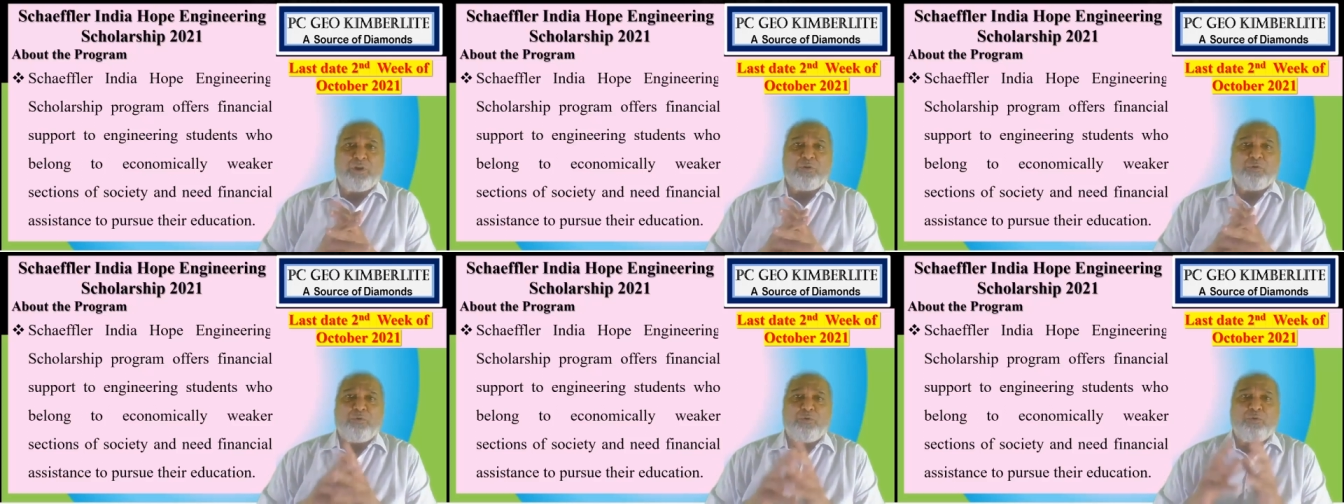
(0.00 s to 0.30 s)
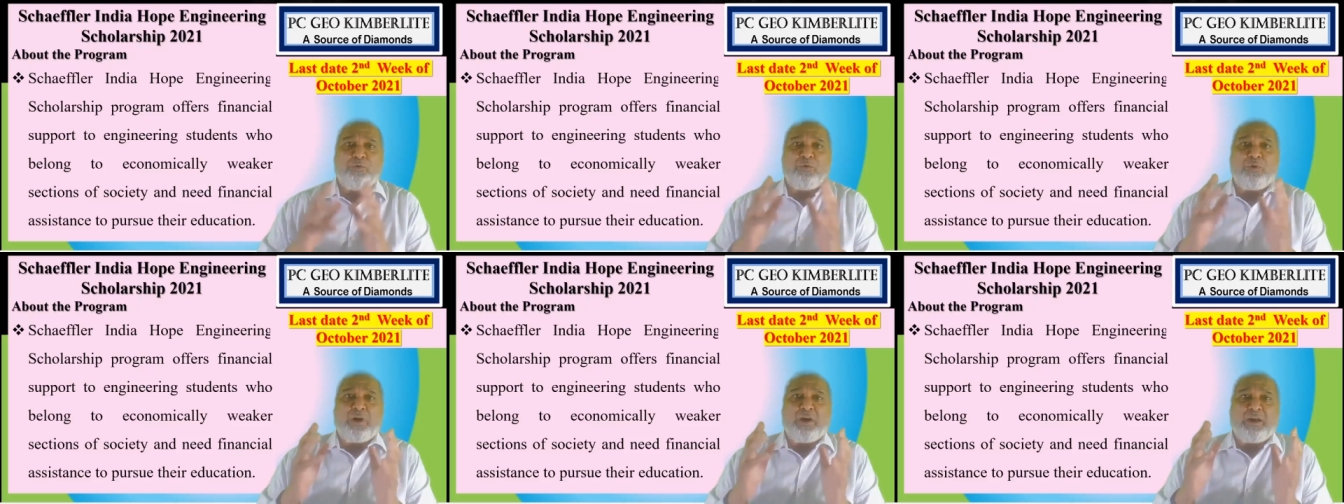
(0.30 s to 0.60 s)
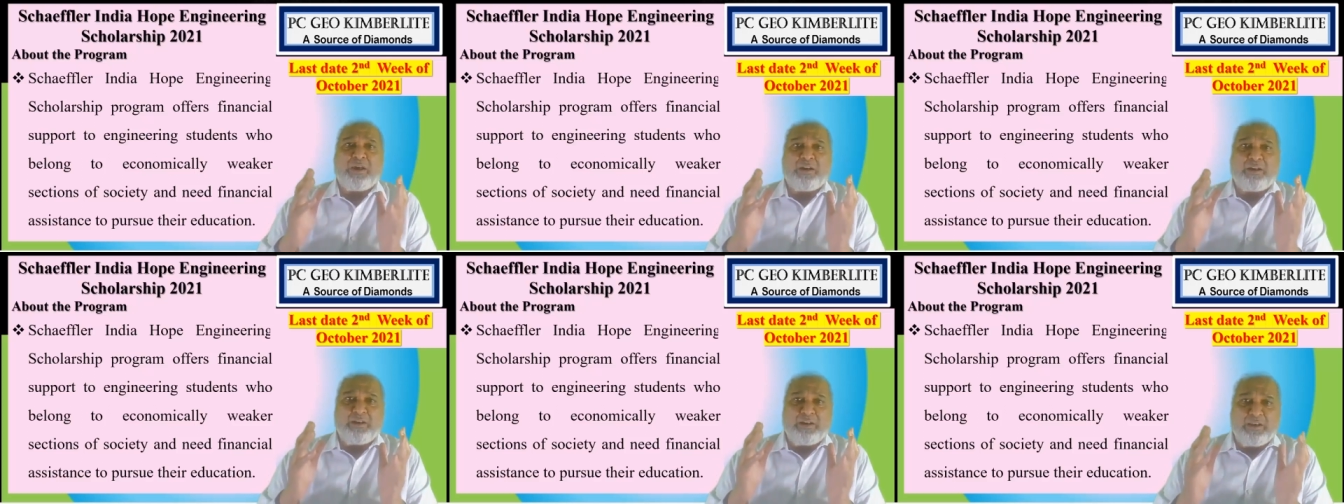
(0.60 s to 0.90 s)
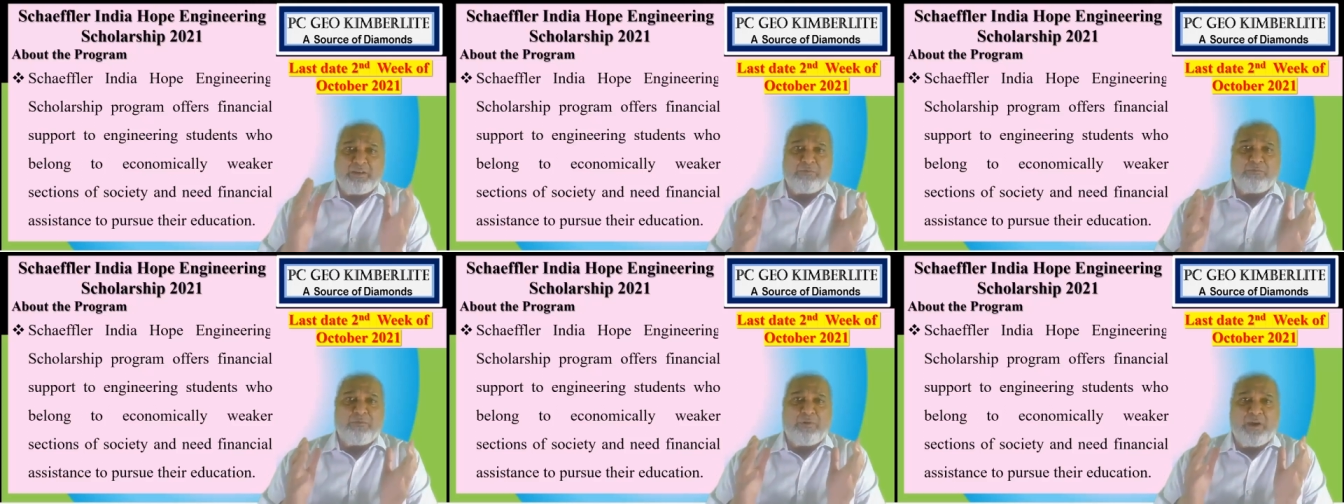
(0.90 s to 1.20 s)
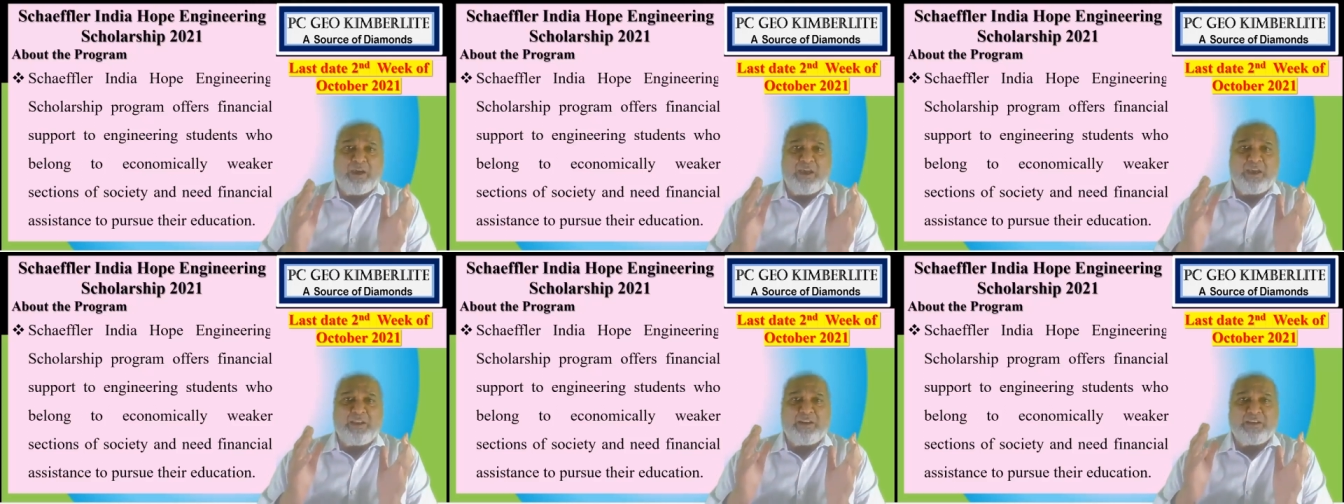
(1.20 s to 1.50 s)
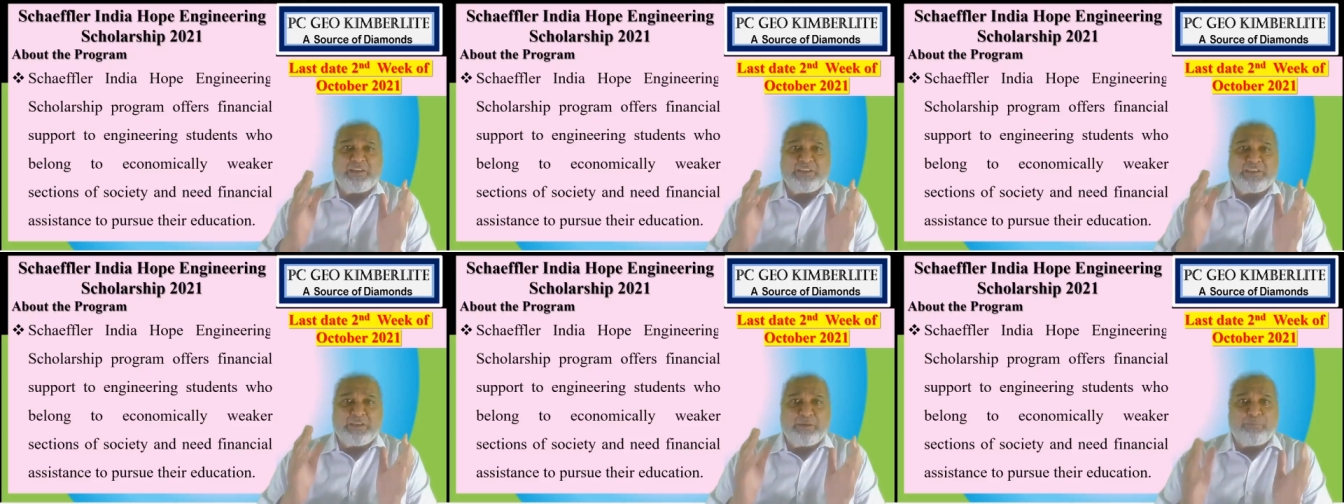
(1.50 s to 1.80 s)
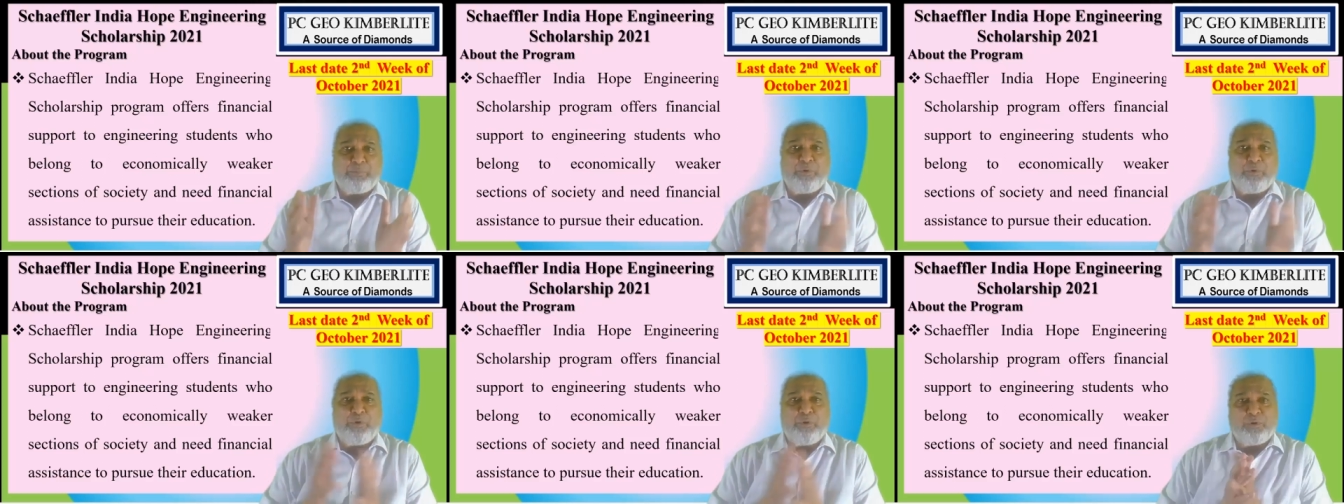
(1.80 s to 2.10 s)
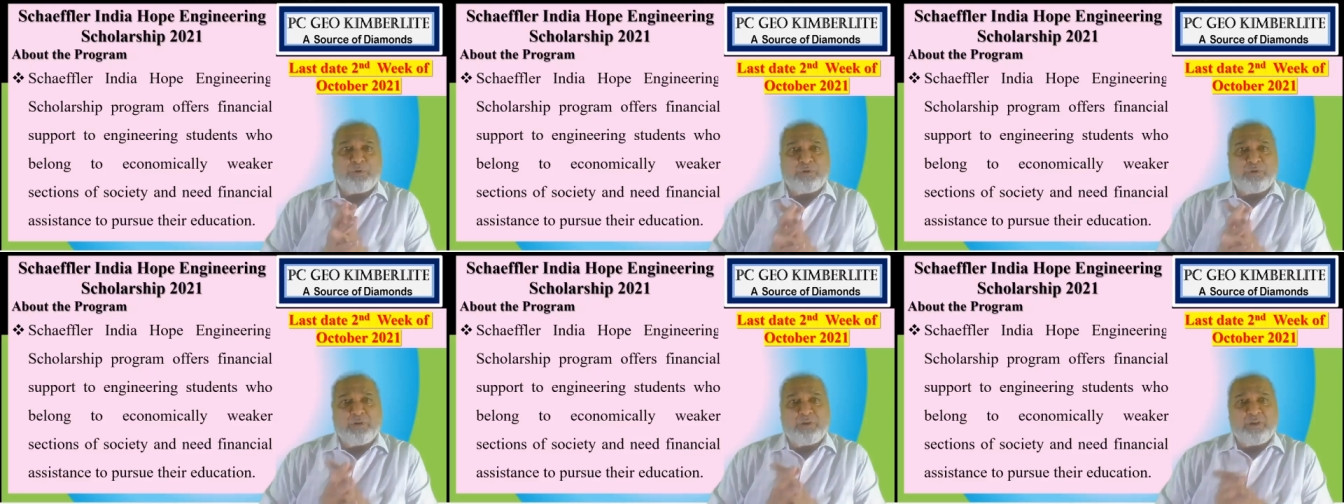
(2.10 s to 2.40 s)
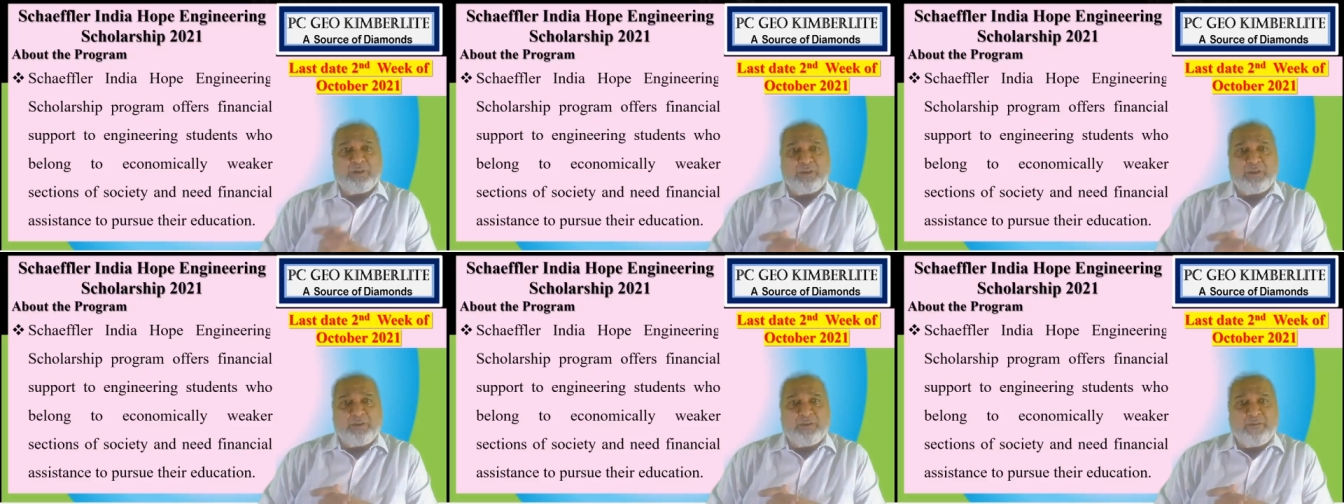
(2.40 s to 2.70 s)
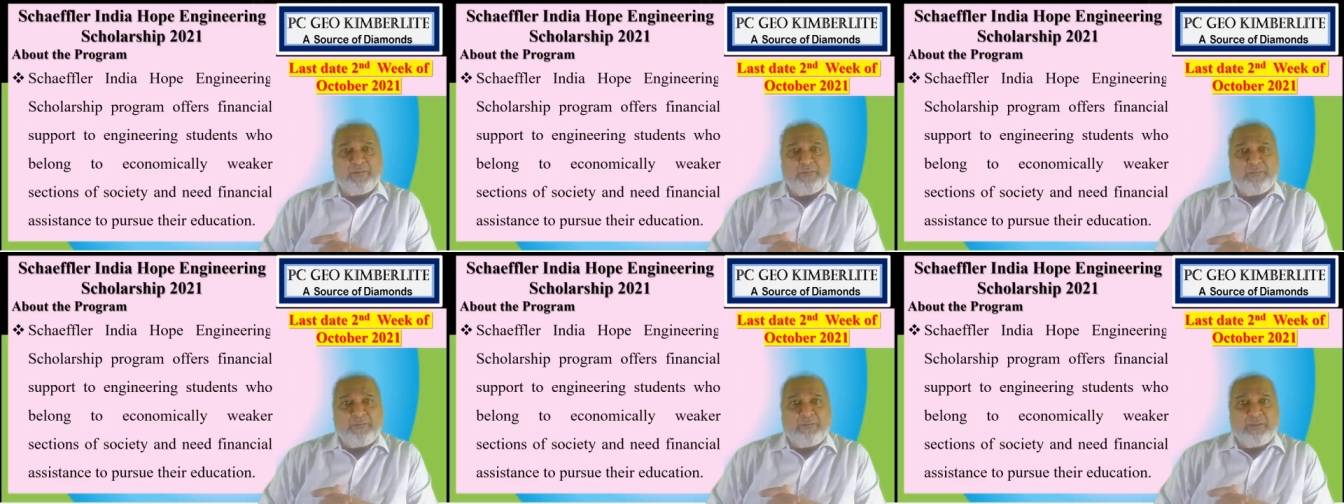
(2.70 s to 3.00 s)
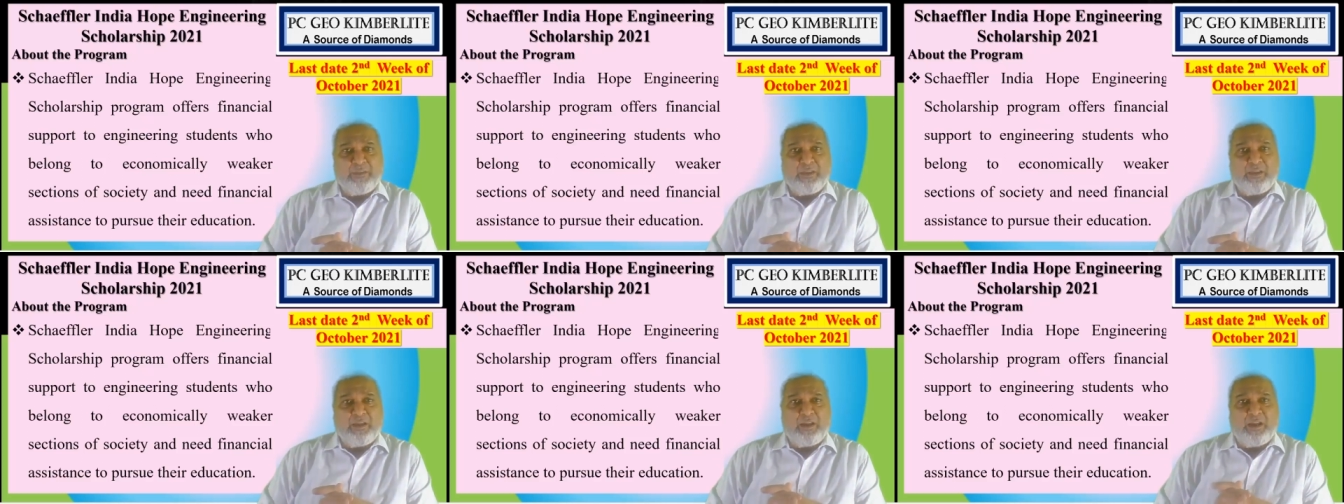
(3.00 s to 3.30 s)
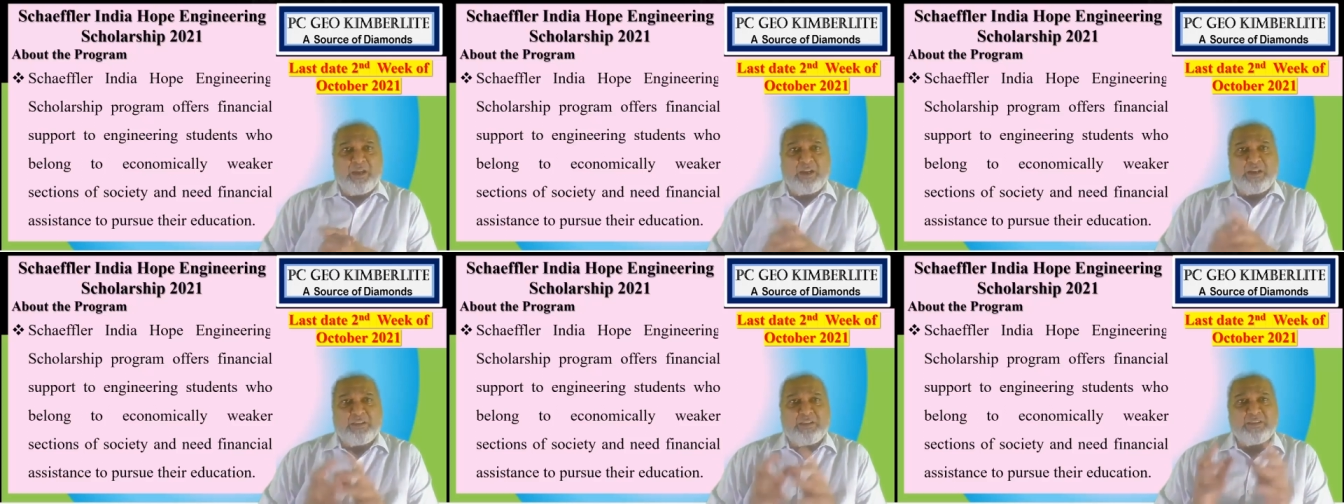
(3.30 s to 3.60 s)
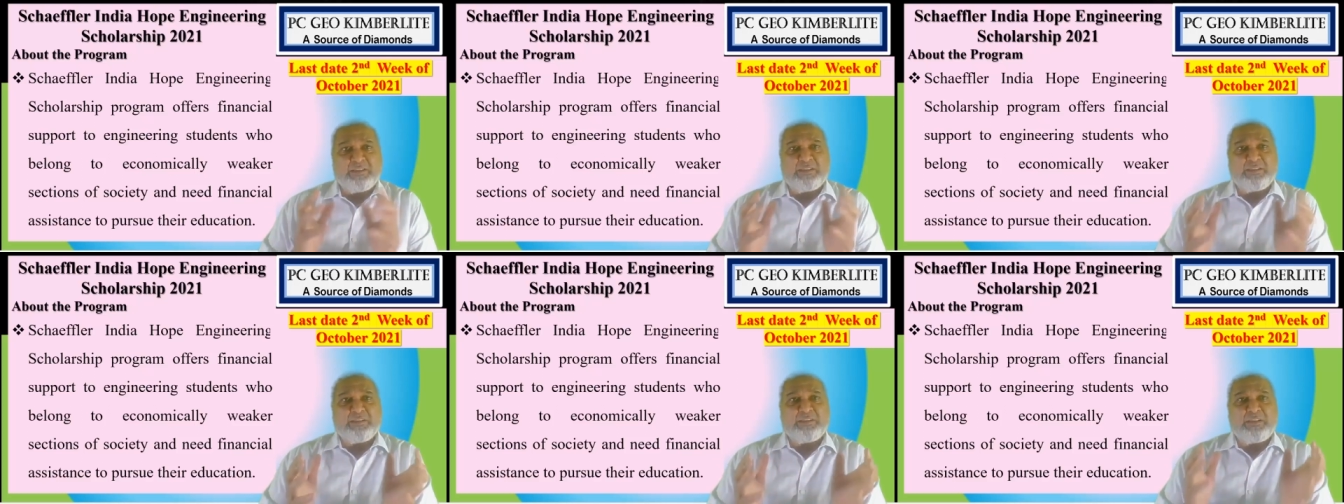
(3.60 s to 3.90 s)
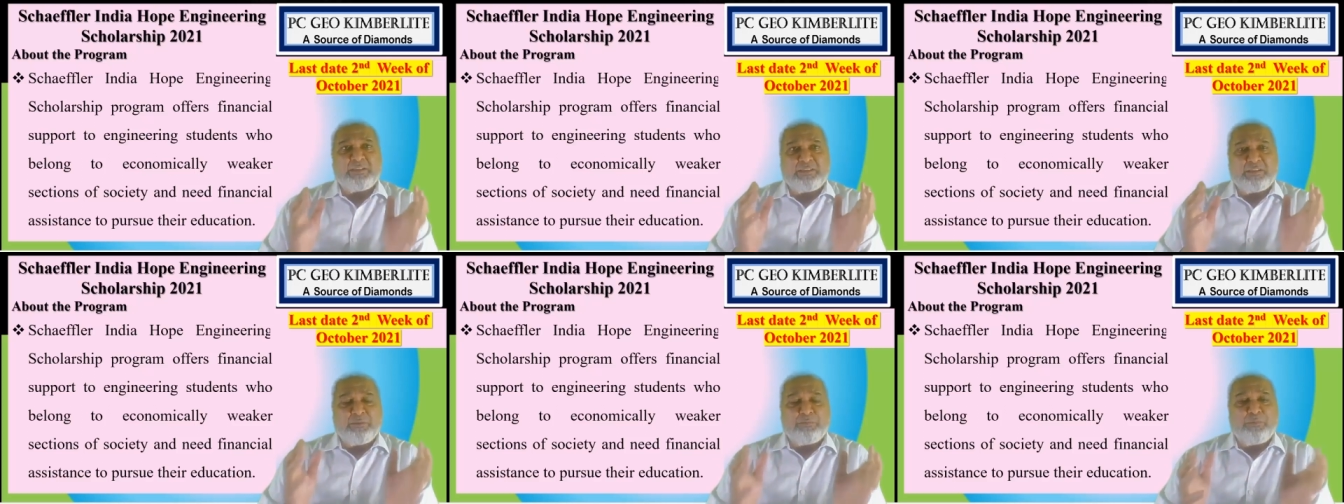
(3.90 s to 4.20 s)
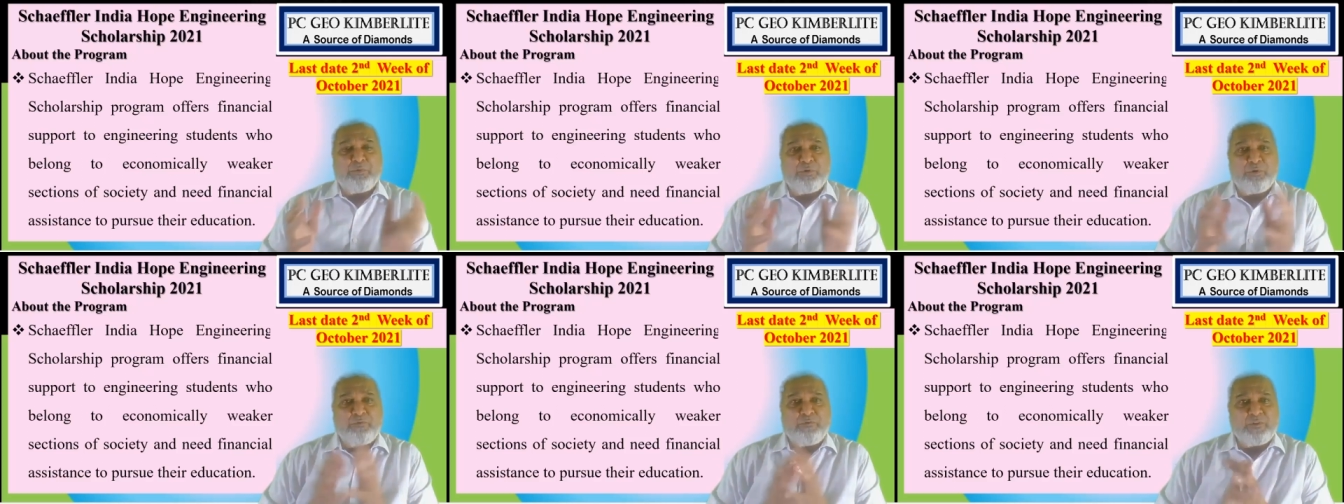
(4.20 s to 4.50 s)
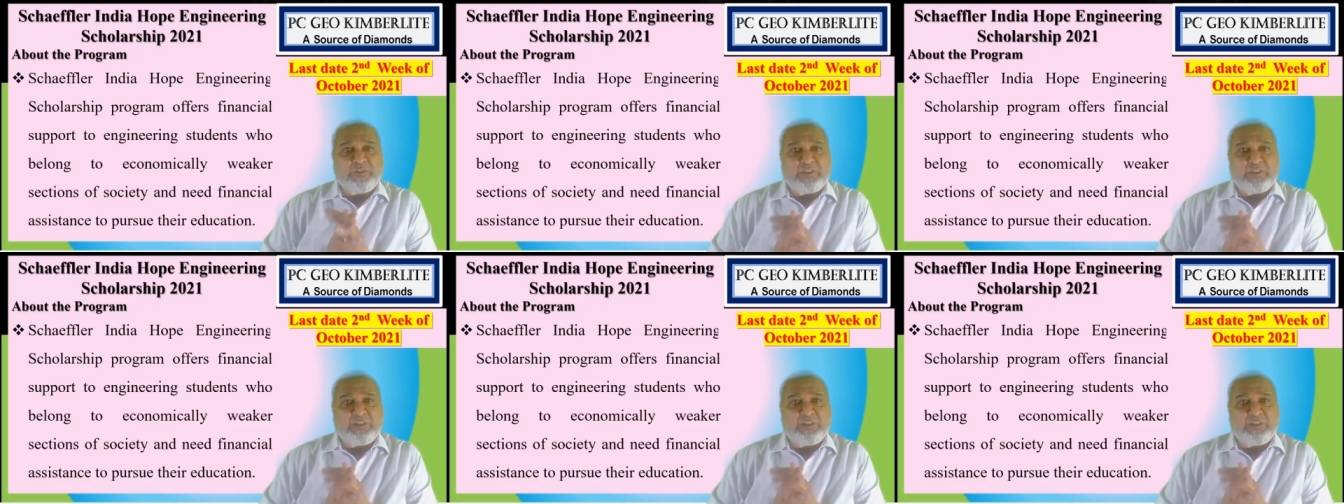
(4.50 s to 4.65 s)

who are require a support, and this is the support which